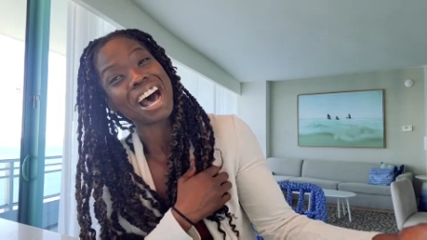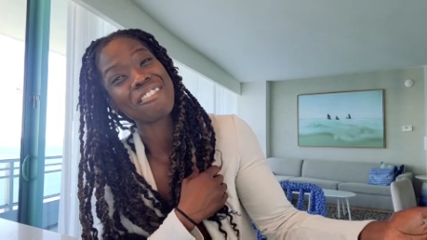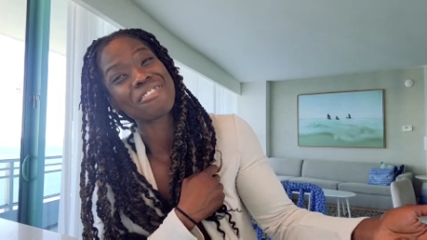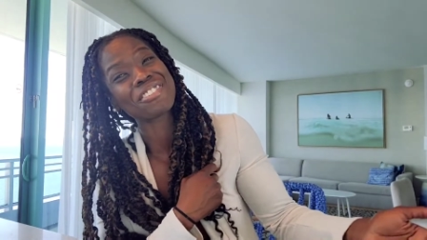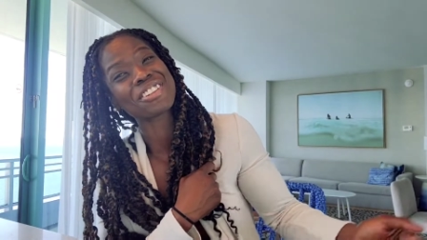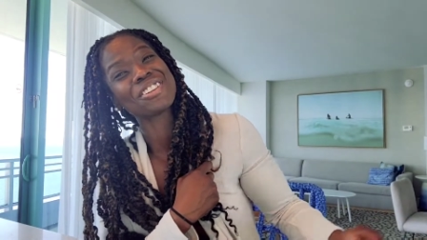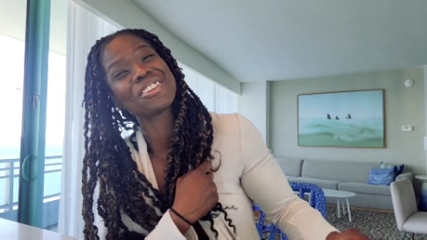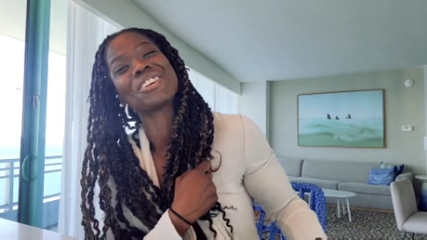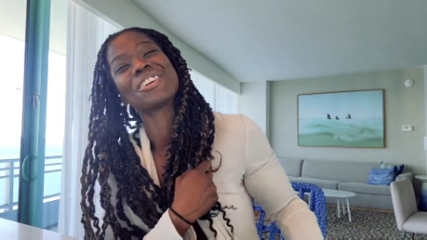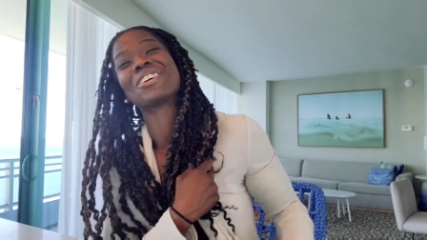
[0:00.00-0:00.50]

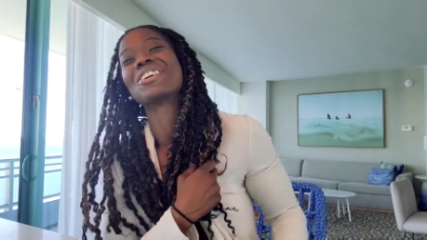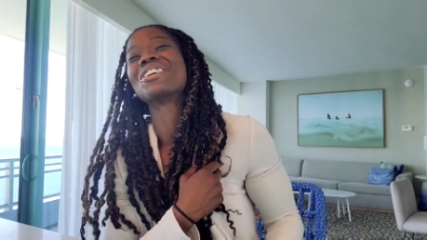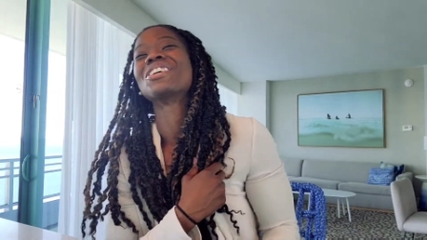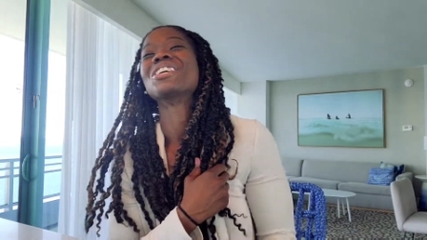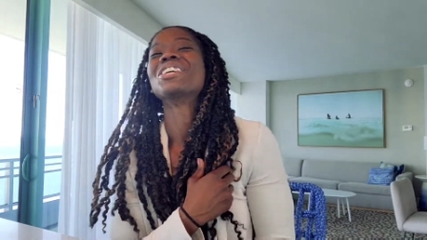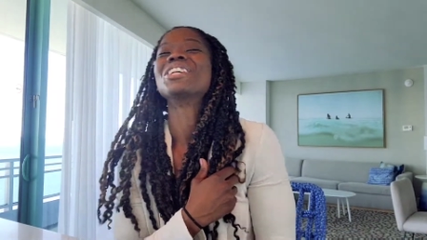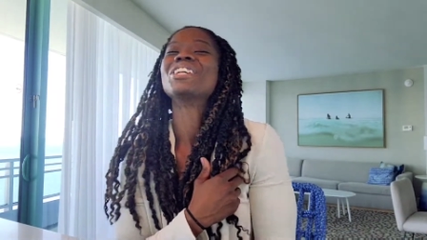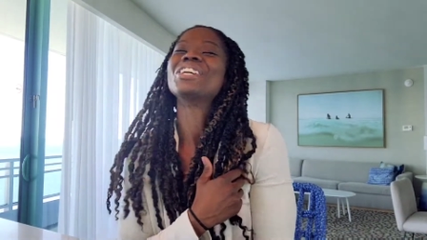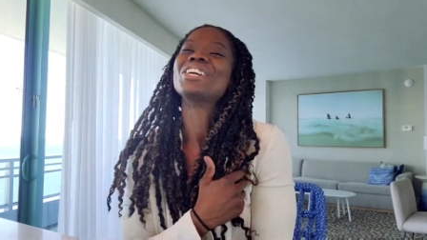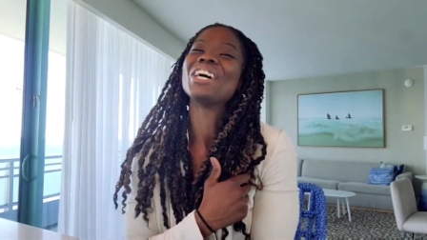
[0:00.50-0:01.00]
after
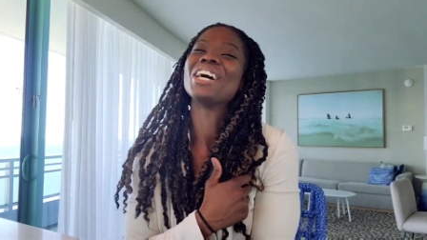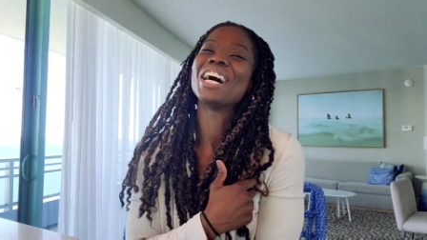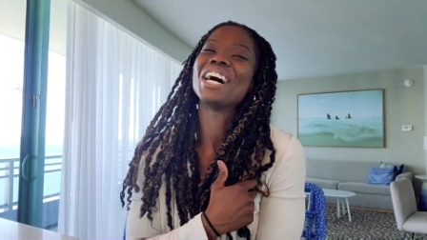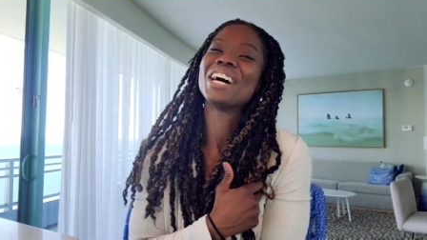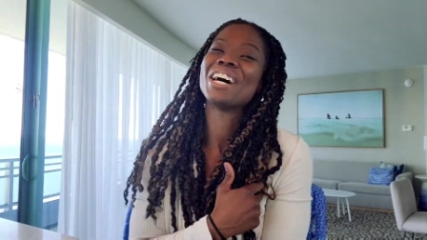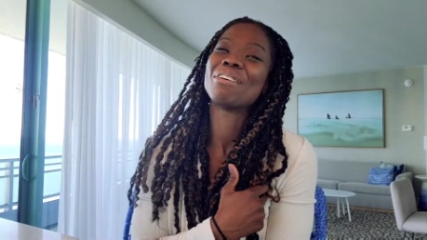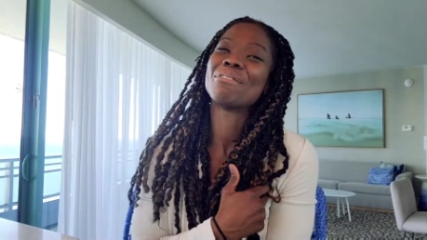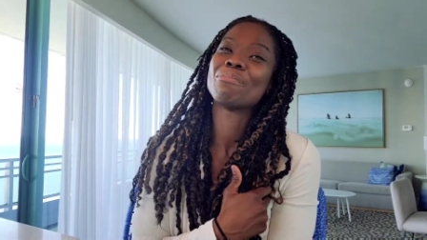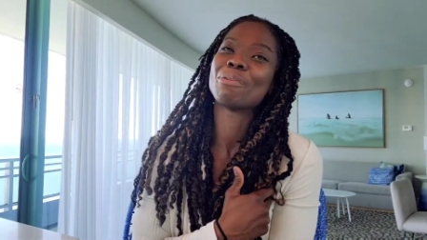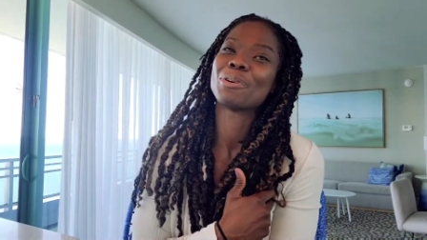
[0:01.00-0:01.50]

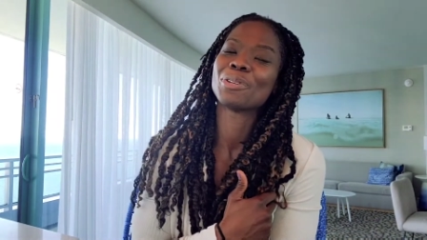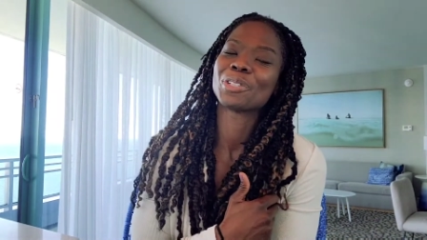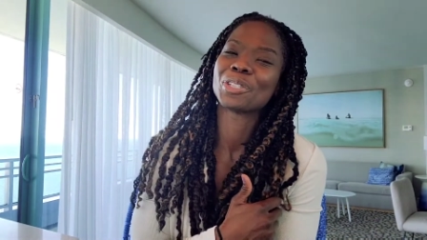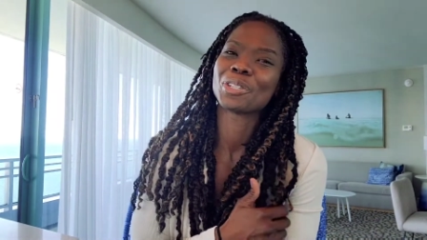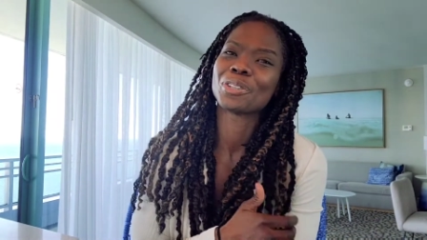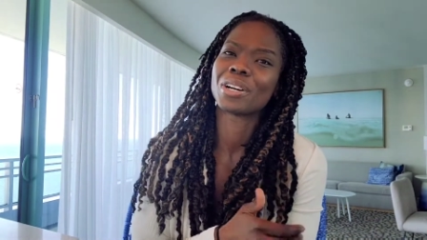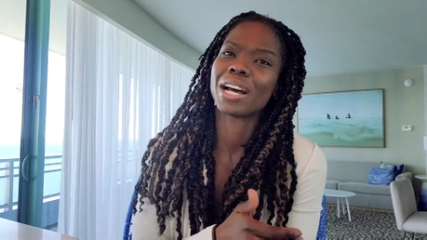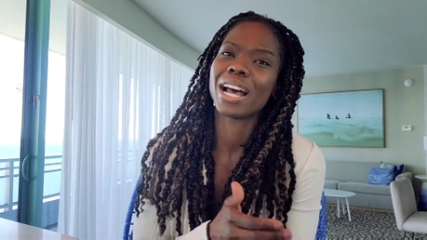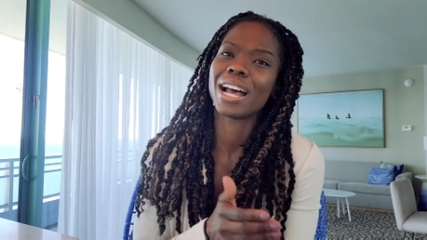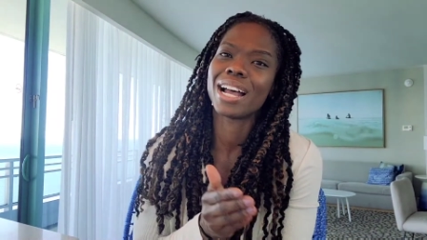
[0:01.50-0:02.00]
uh, post
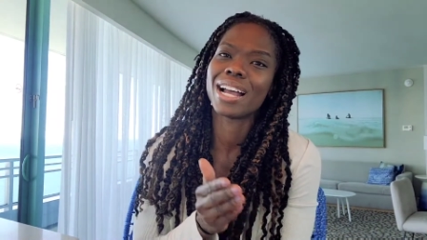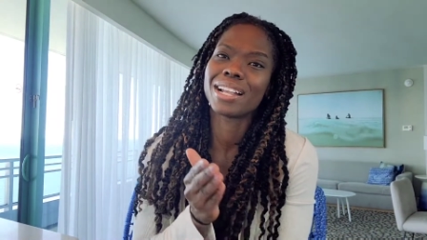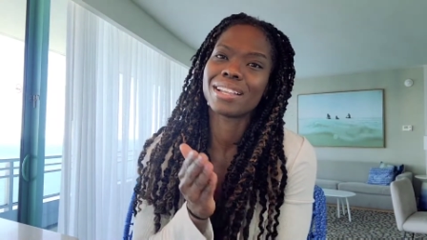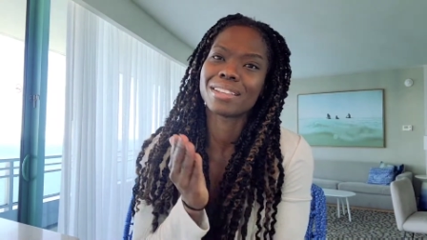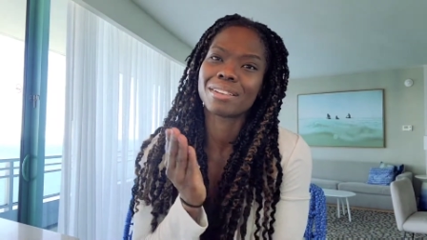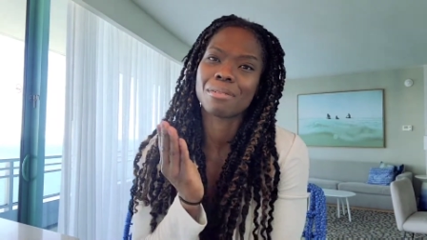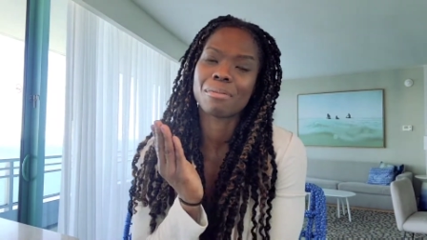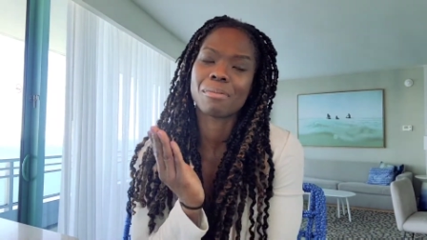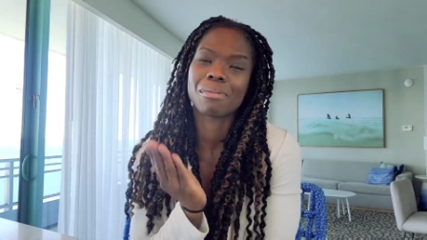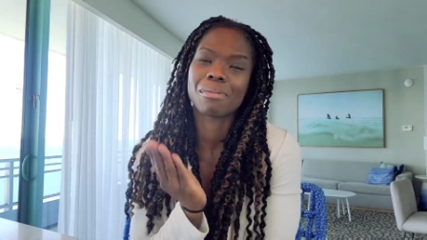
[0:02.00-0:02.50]
show. And